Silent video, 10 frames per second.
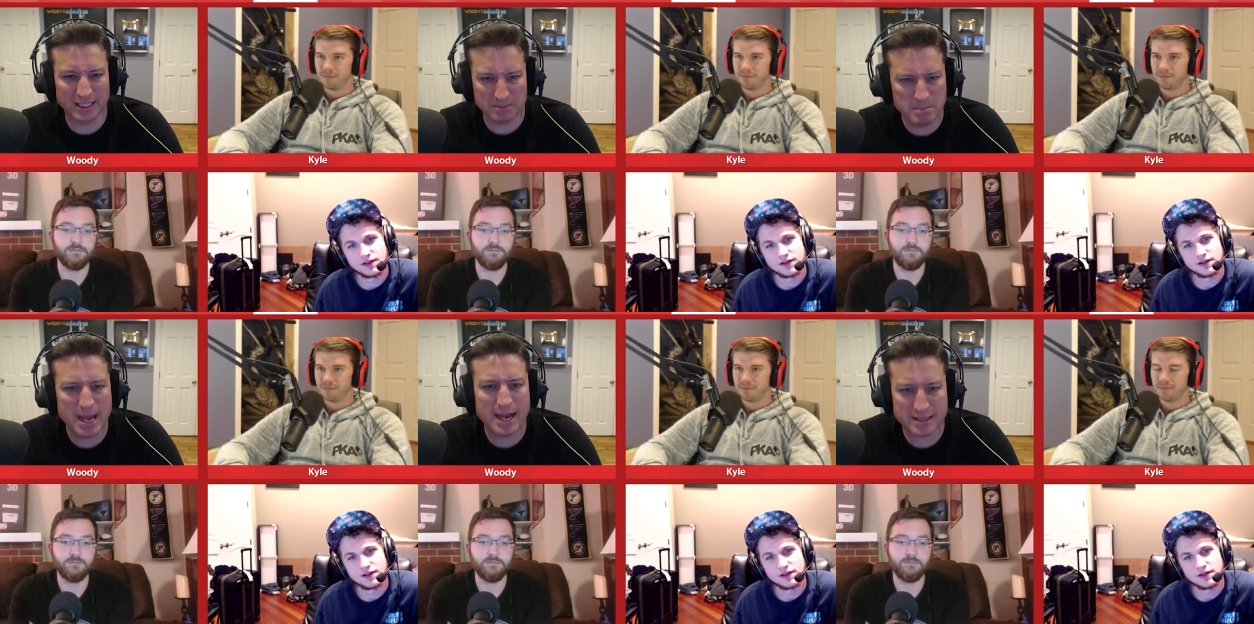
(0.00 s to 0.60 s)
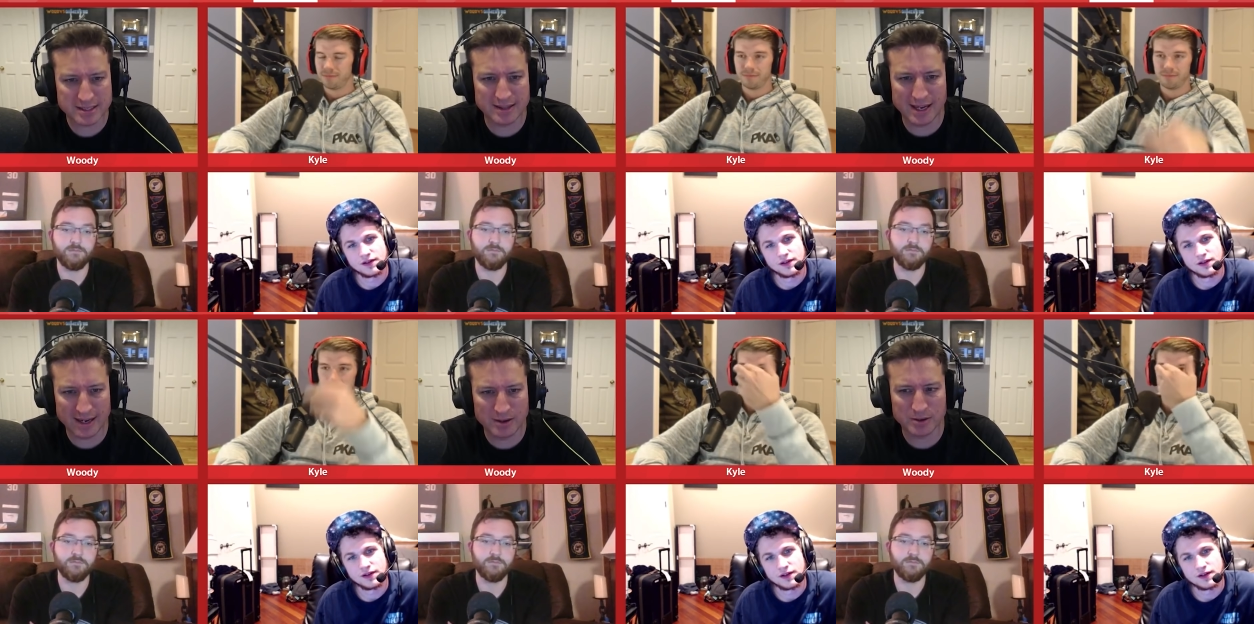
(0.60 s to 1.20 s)
Speaker 1: mask that
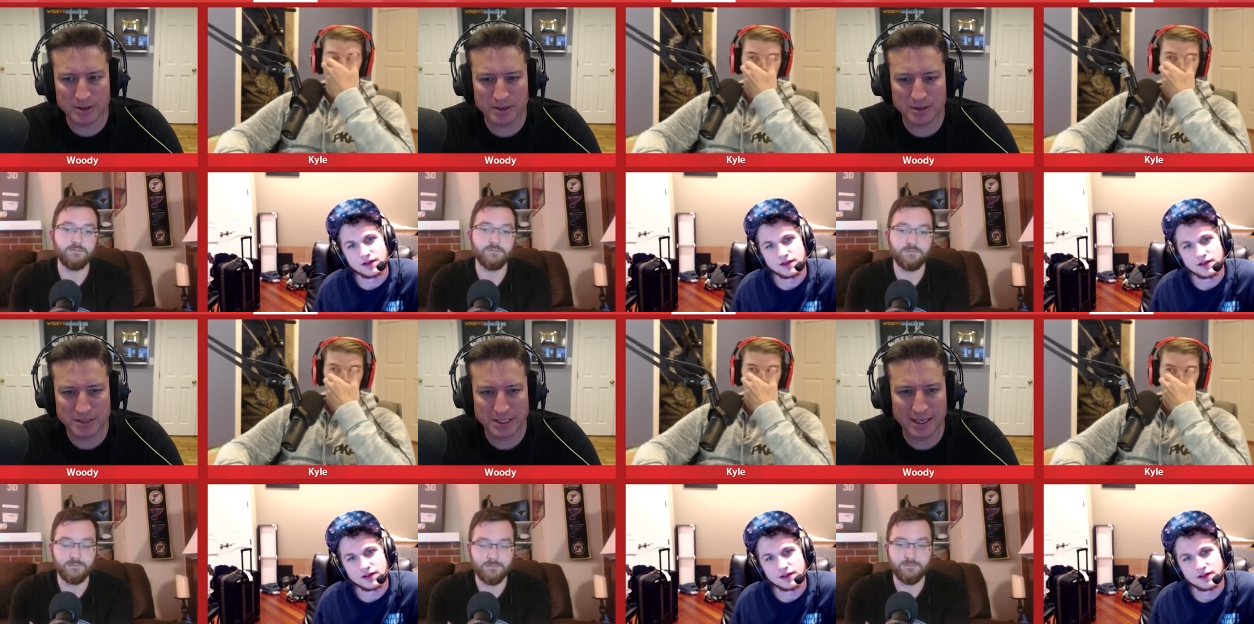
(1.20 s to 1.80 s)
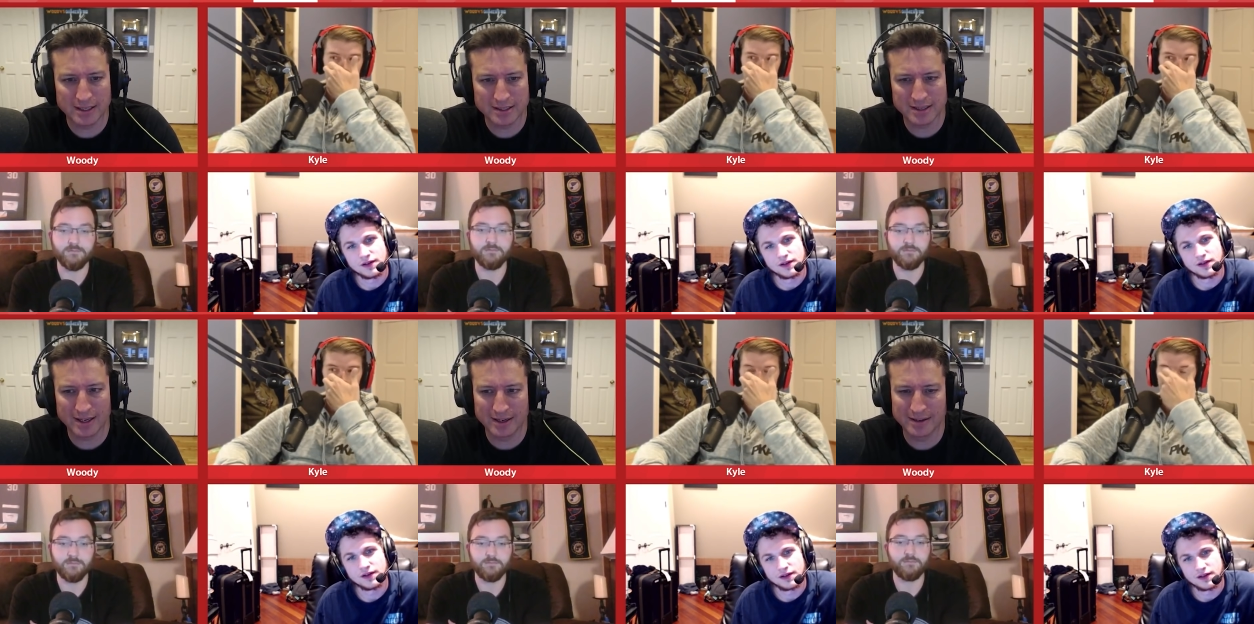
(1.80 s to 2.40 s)
alcohol taste,
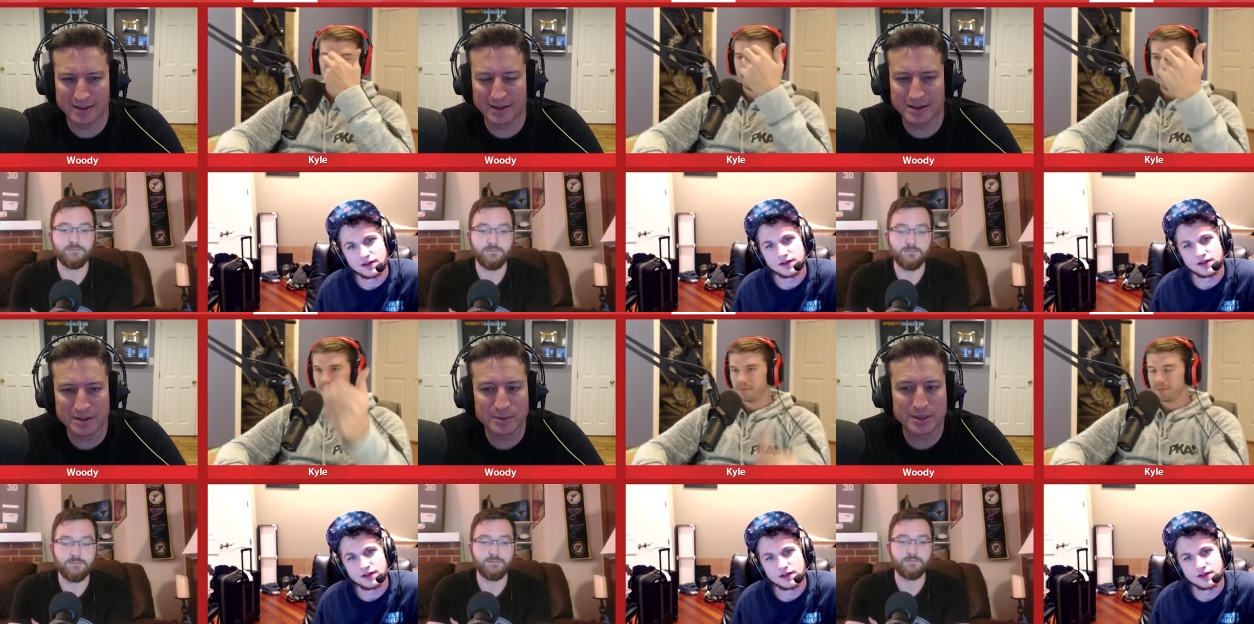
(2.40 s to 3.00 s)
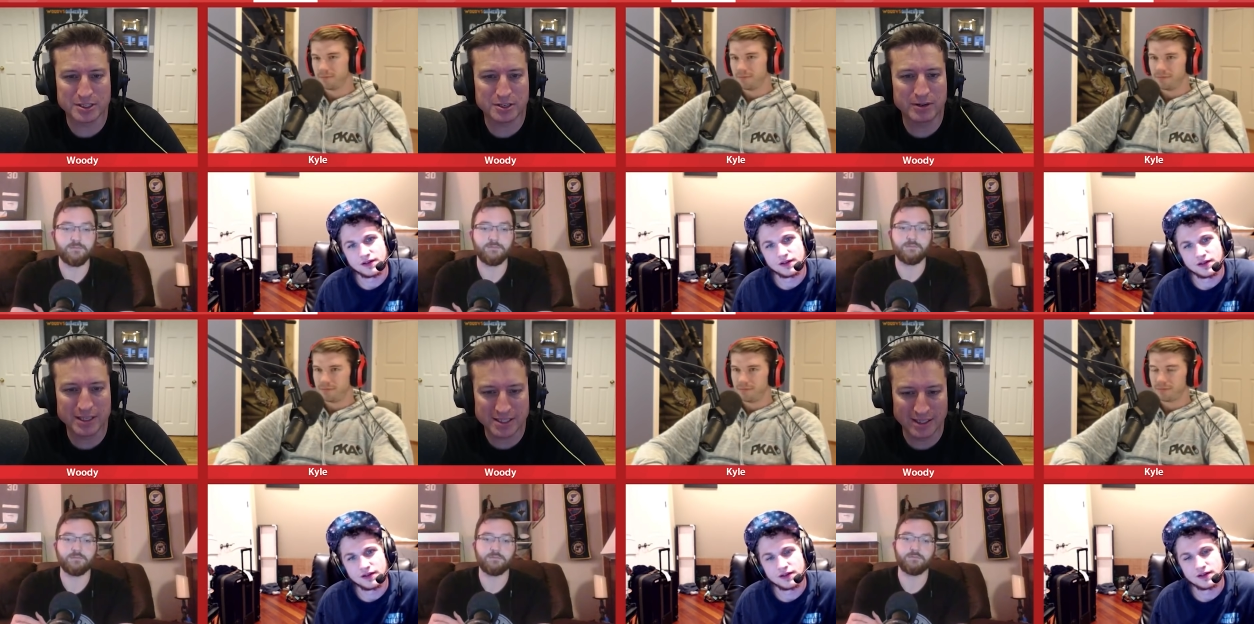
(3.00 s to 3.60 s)
and uh, another one is
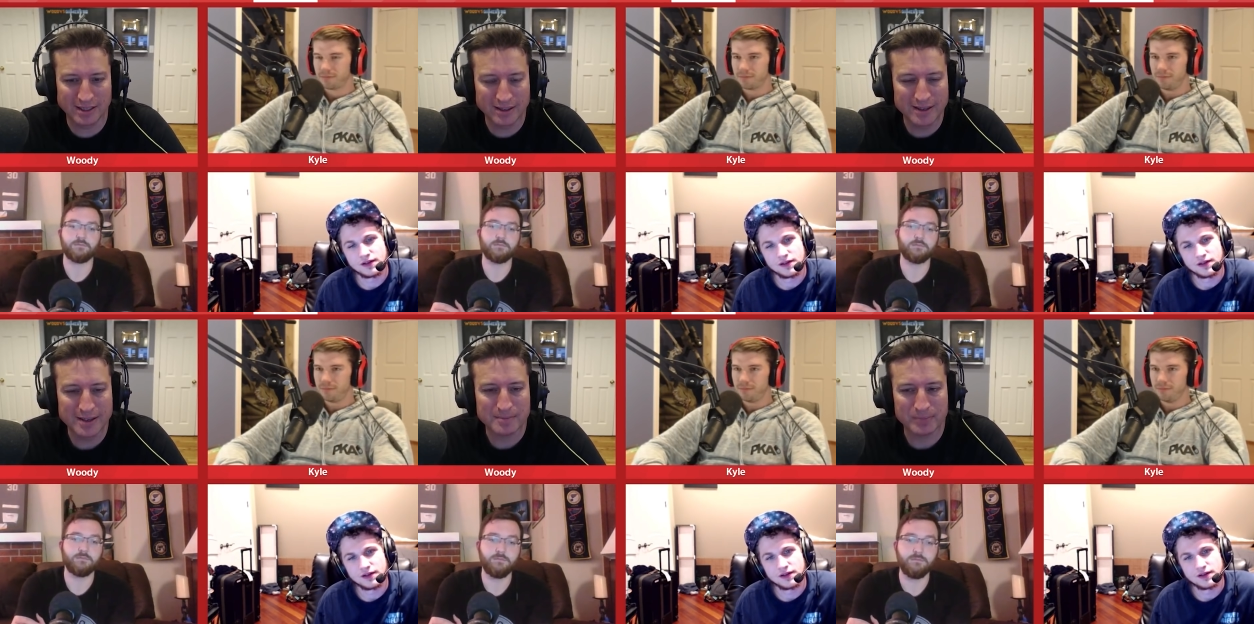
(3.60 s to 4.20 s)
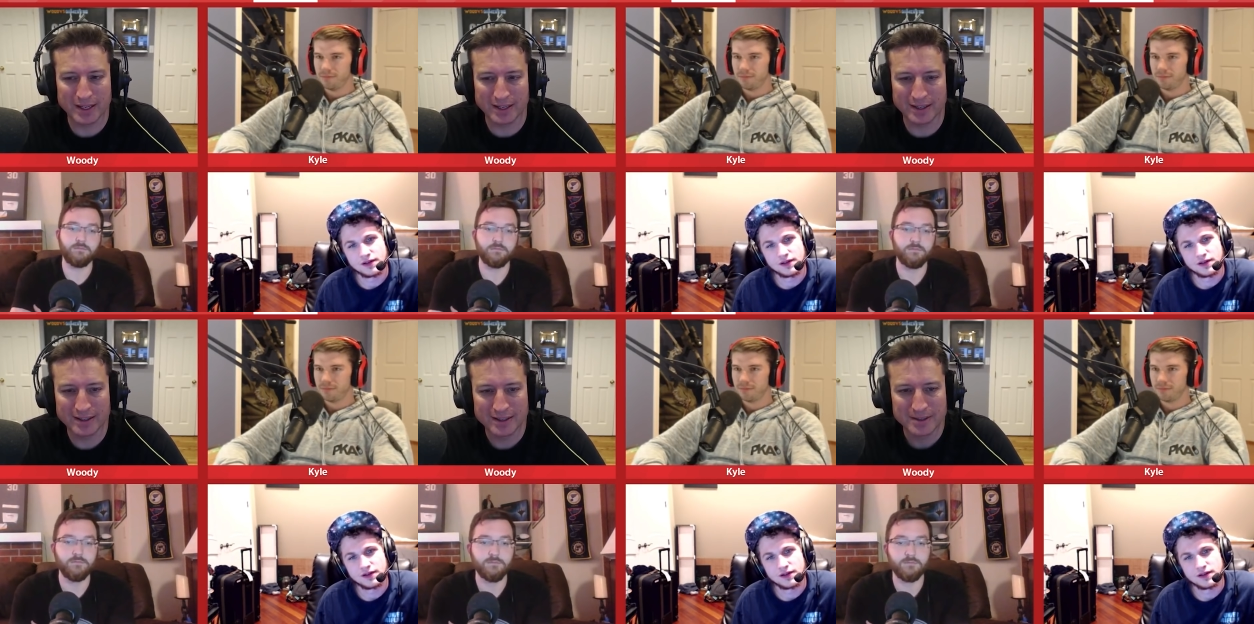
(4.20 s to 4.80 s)
creatine. Like,
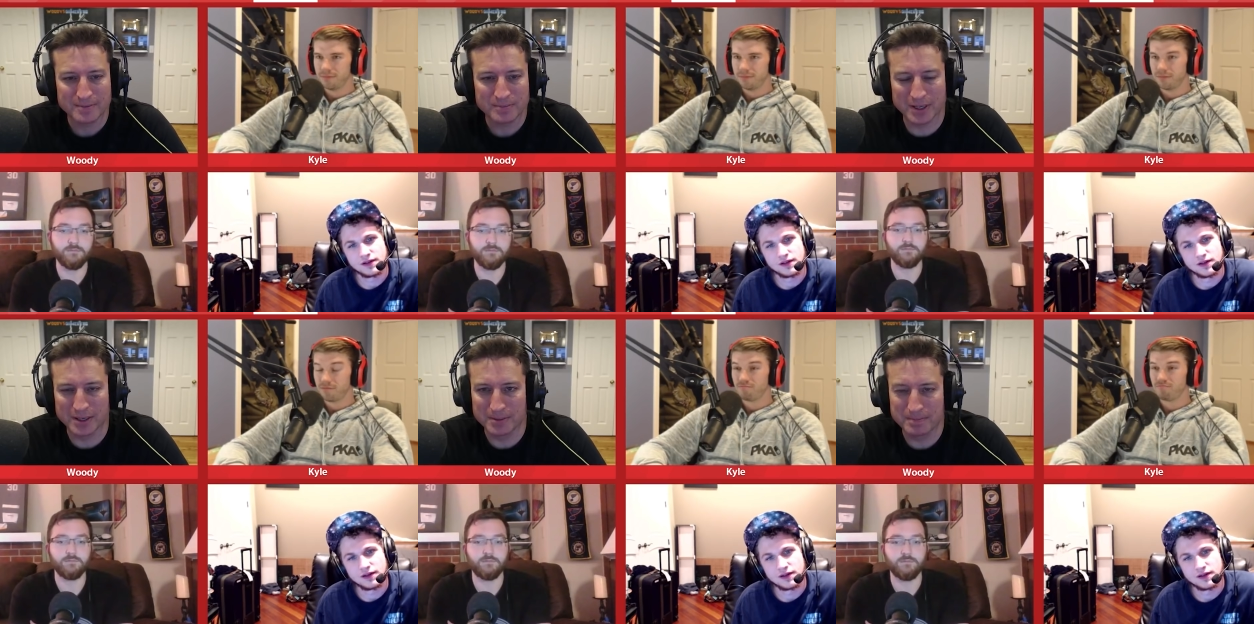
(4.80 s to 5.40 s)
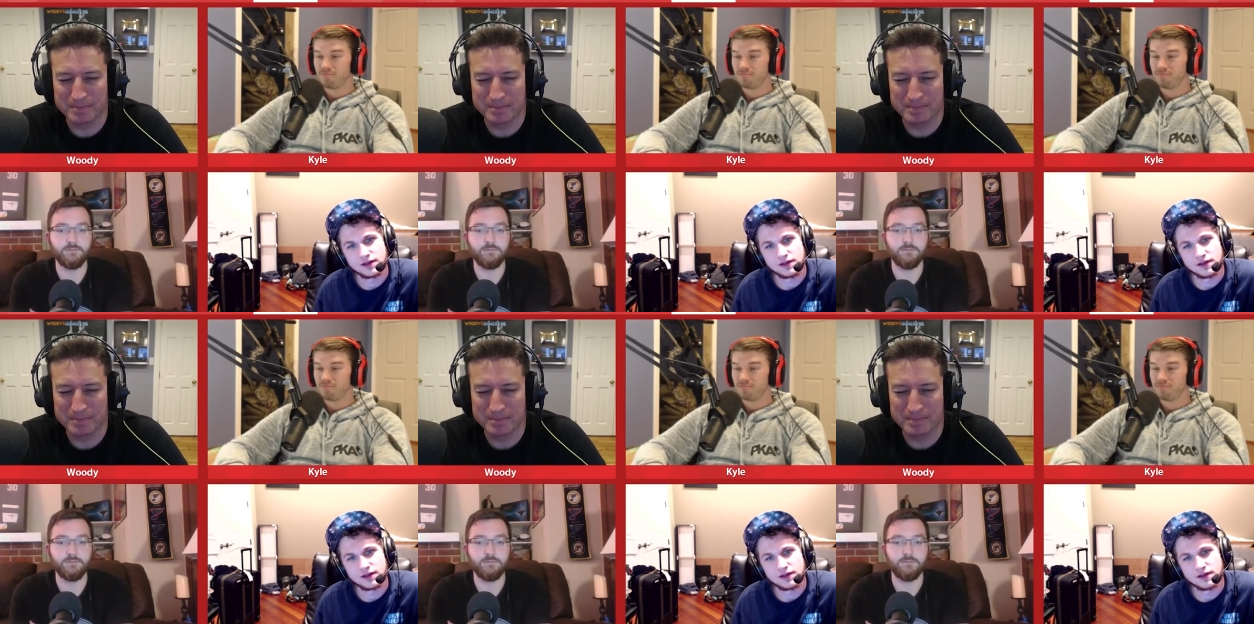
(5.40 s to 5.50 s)
um,